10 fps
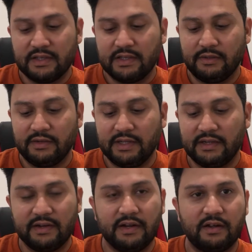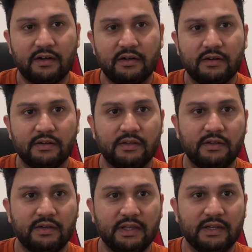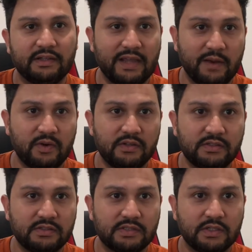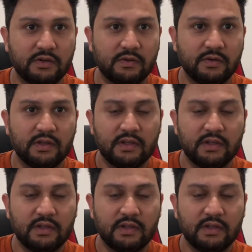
You need radar, you need cameras, so